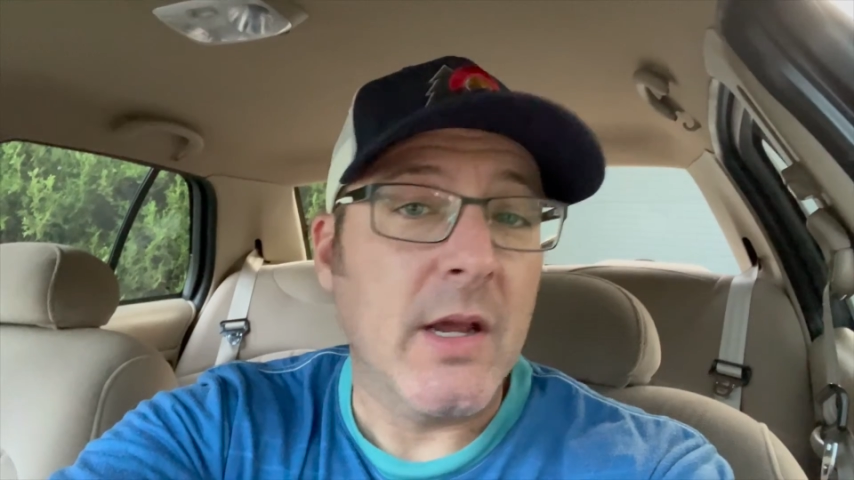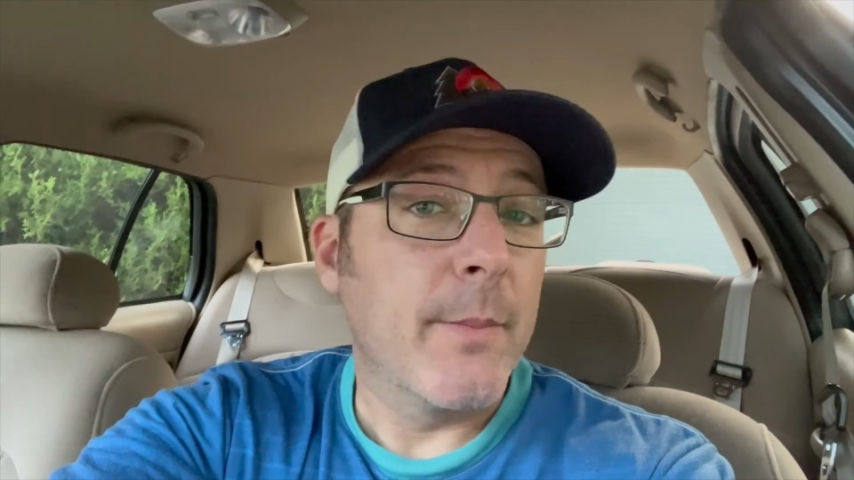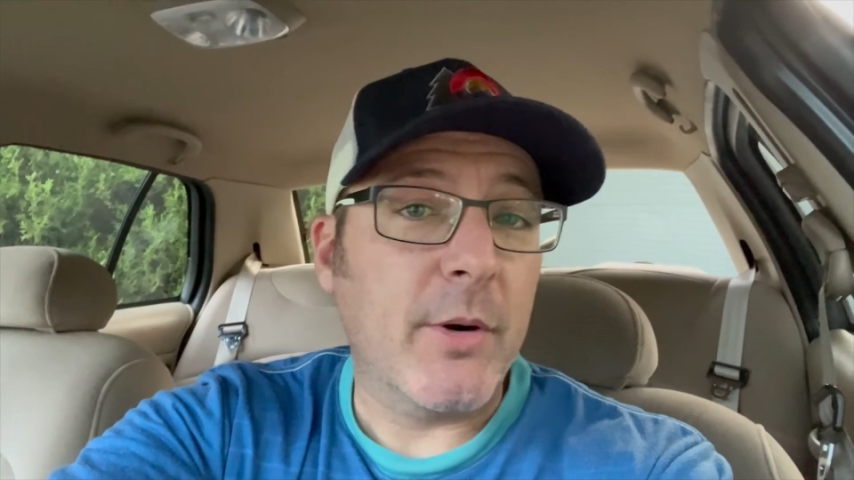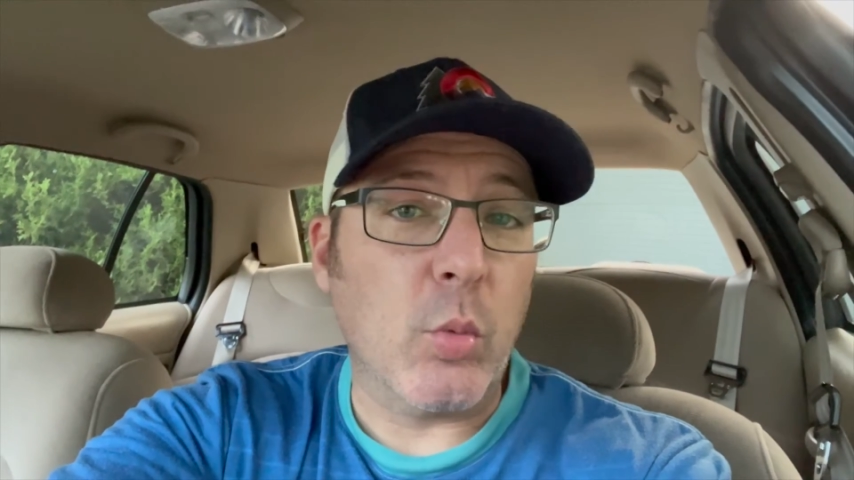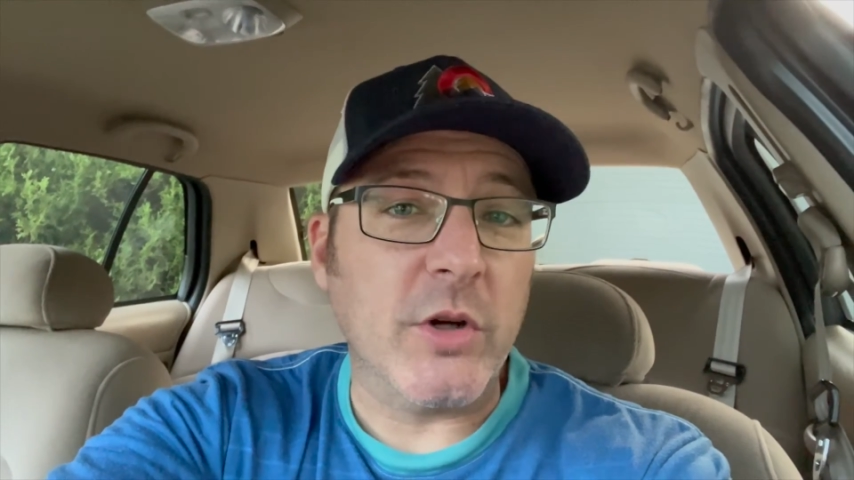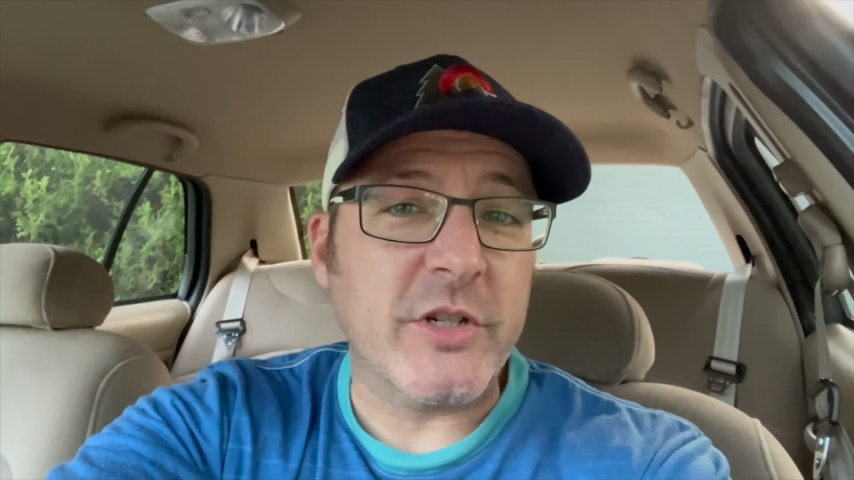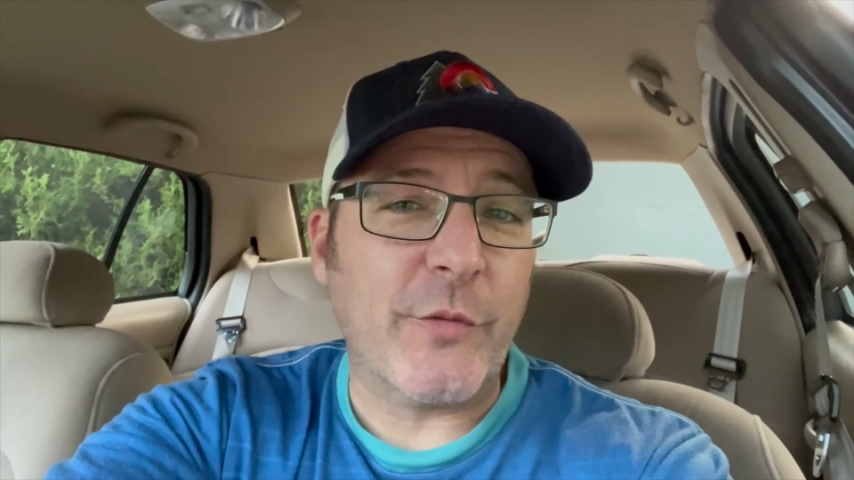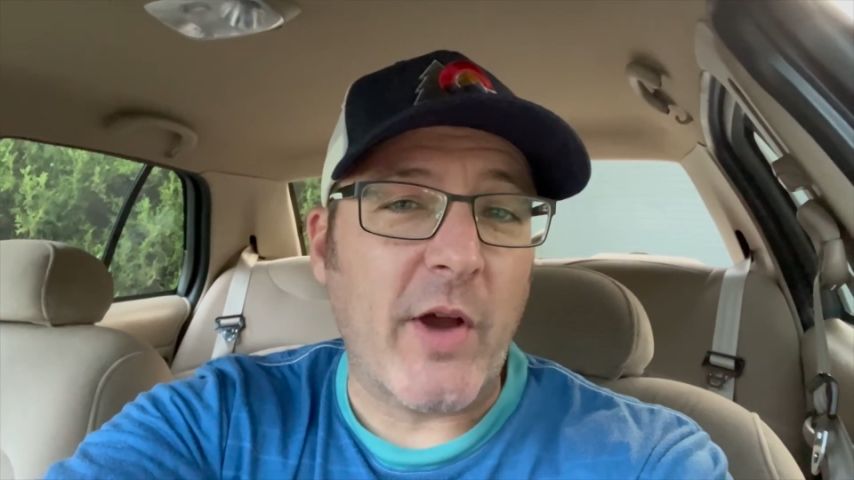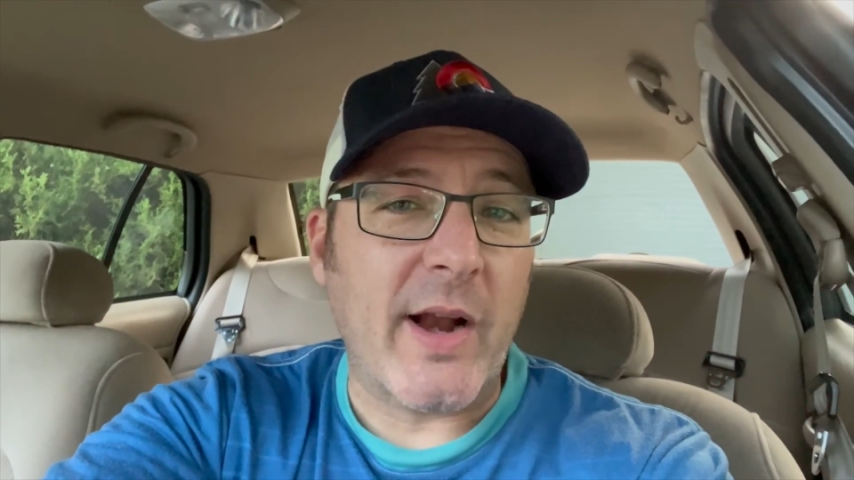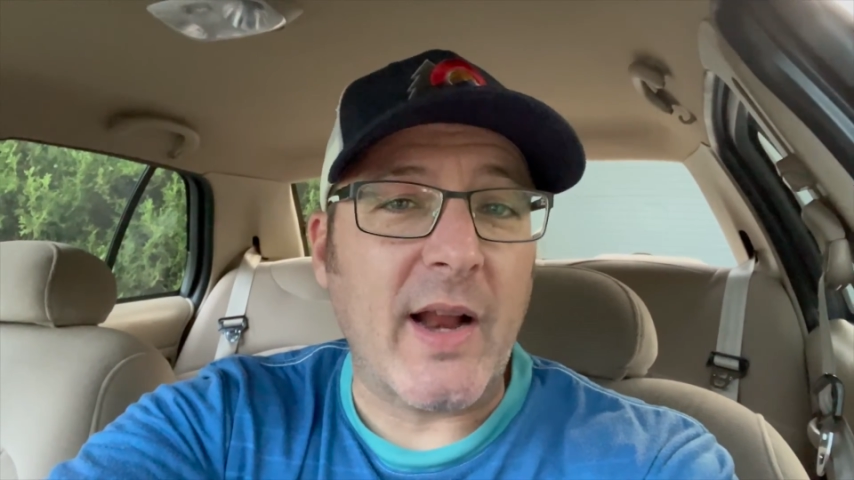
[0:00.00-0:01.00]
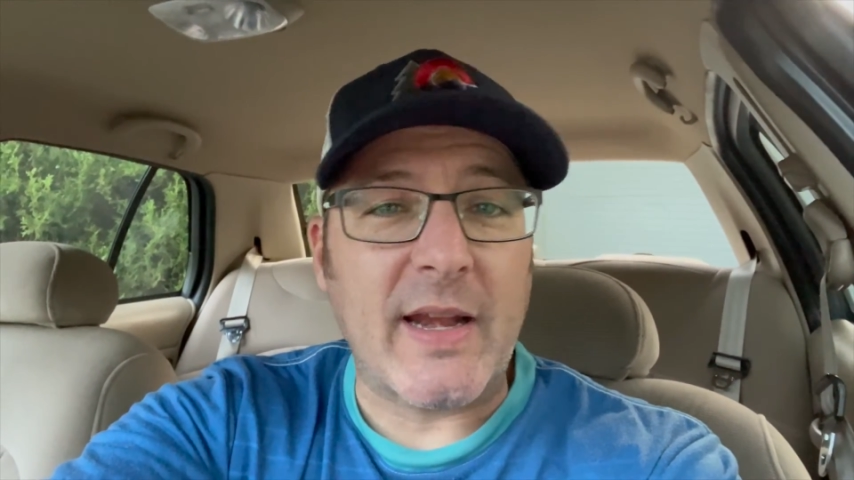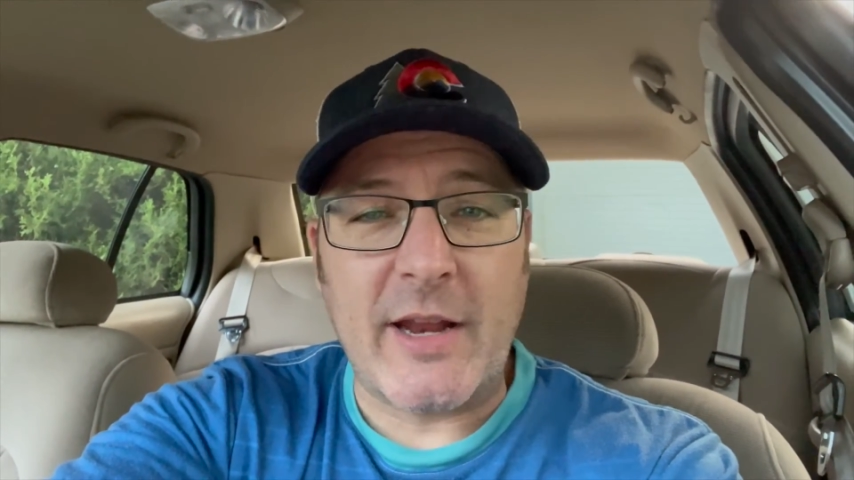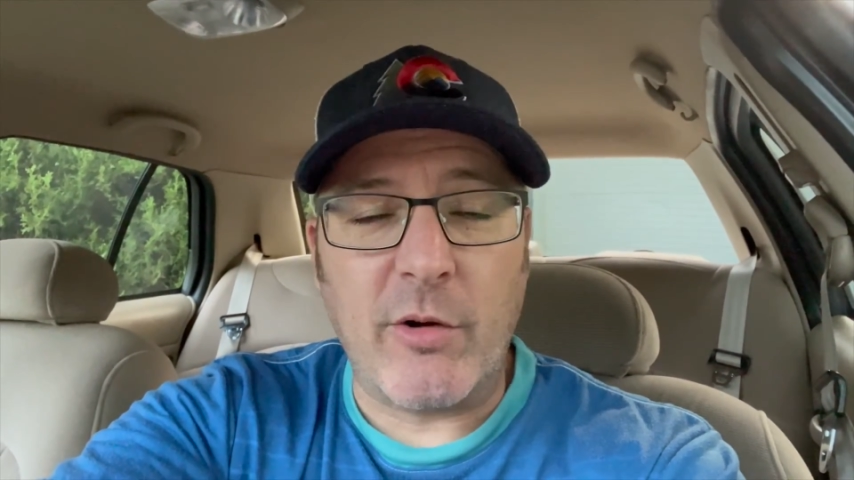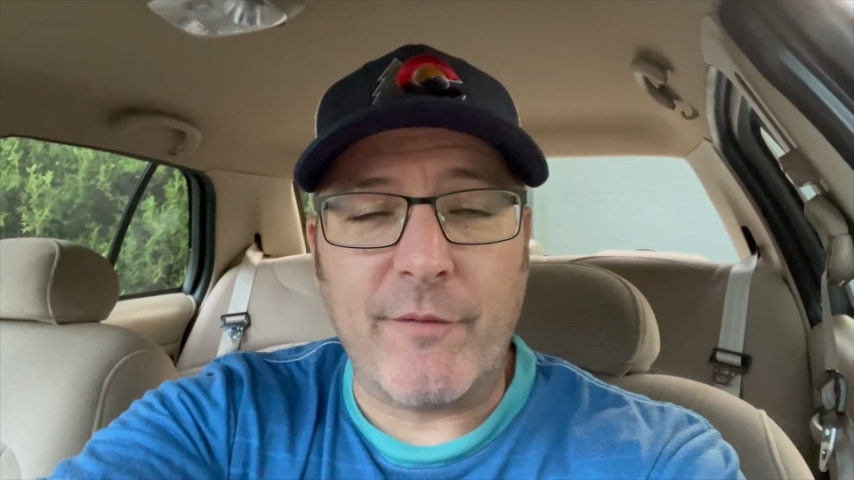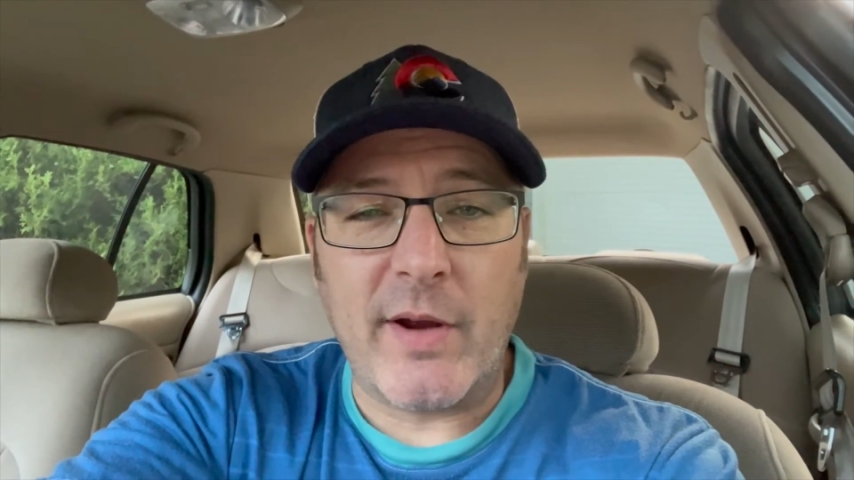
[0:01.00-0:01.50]
But it worked just fine. I could
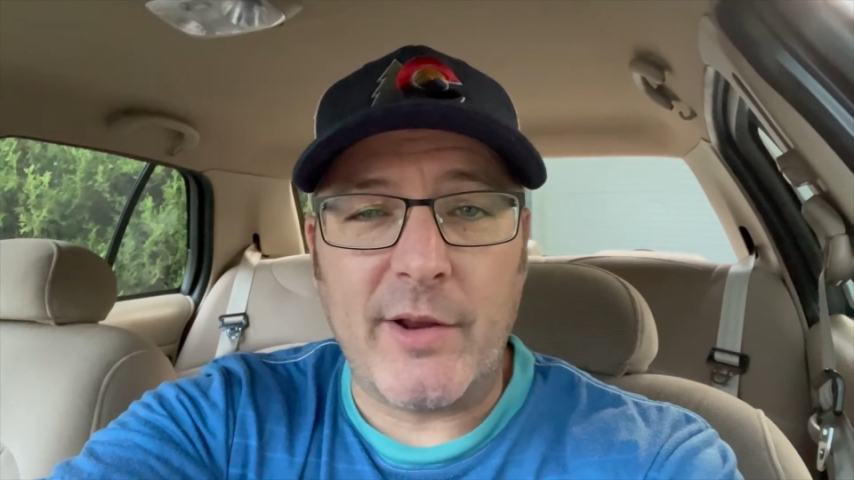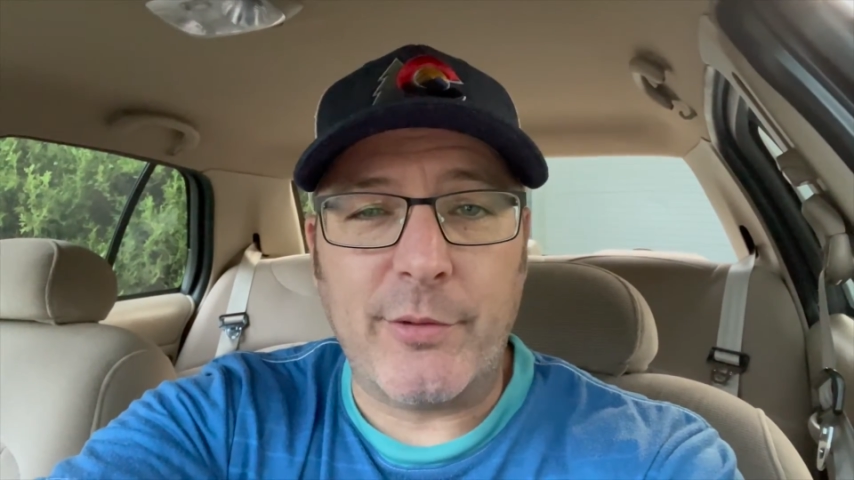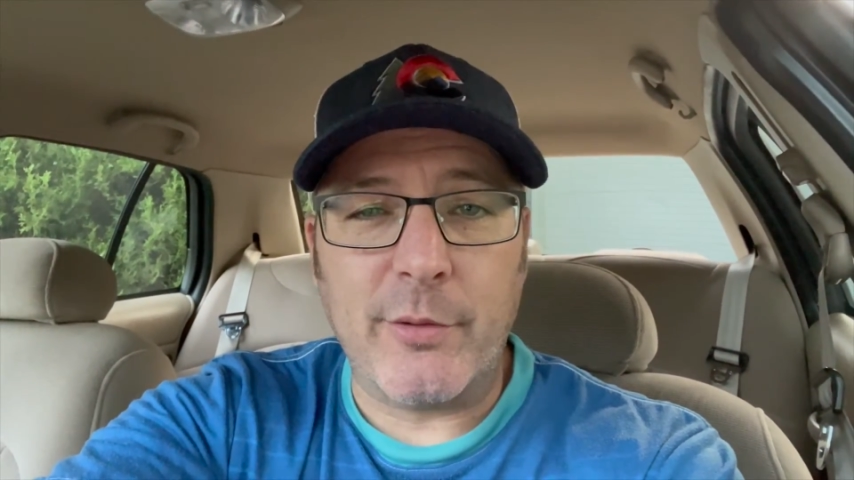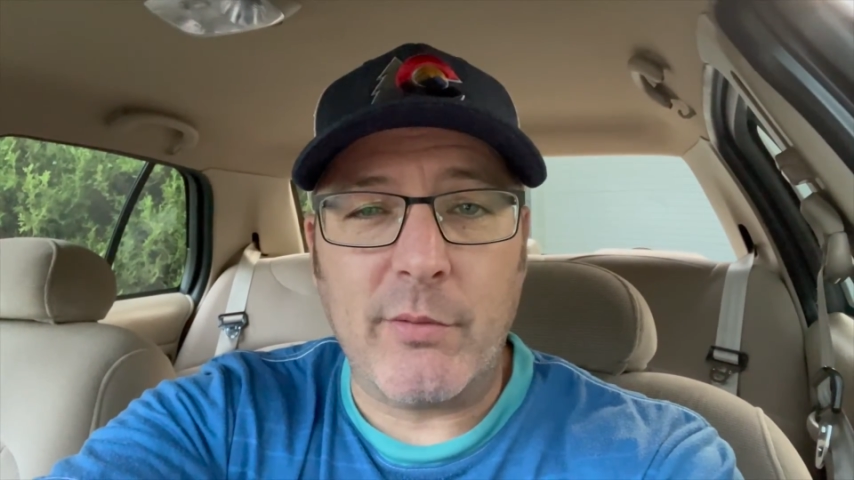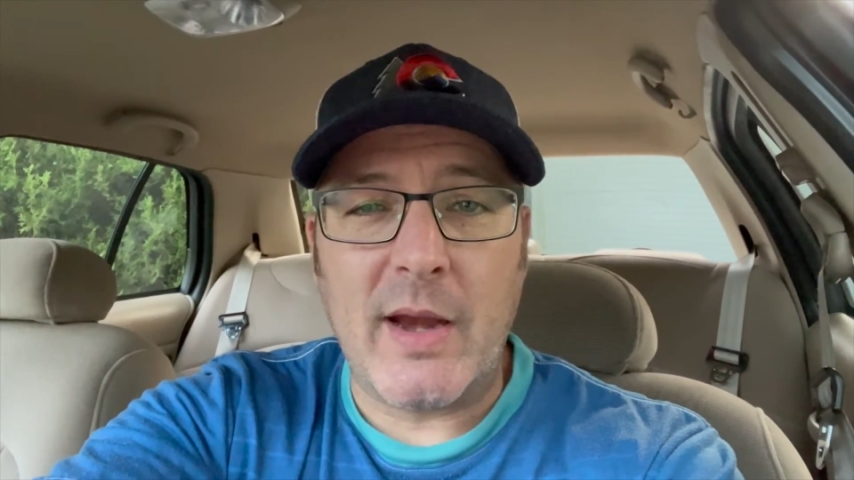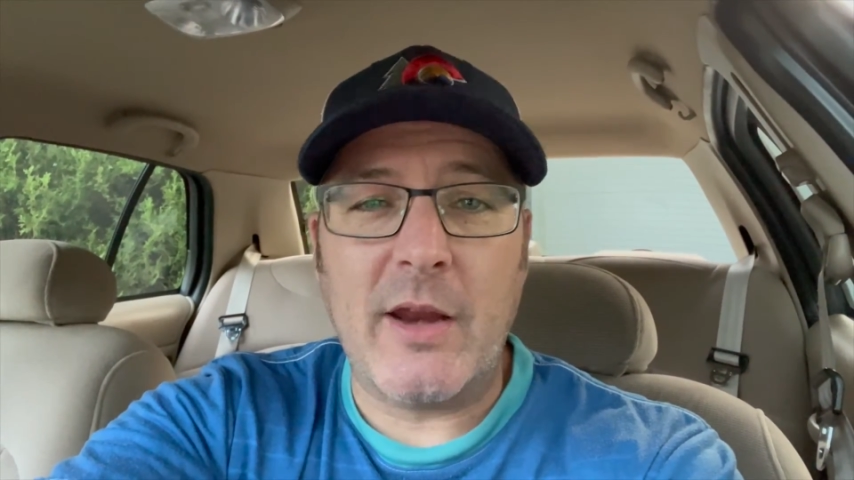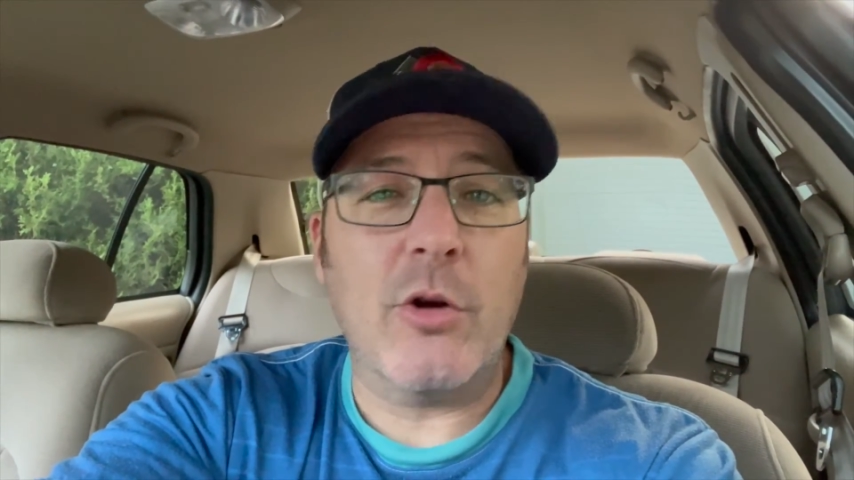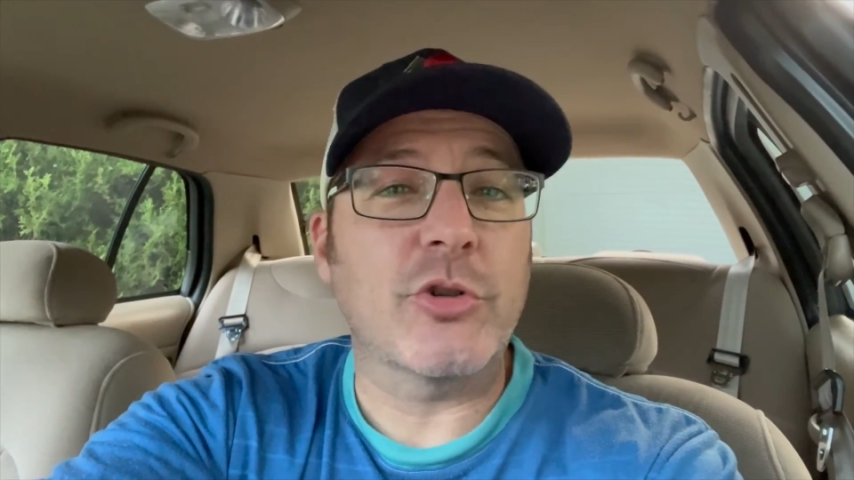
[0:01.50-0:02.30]
hear it fine through the radio.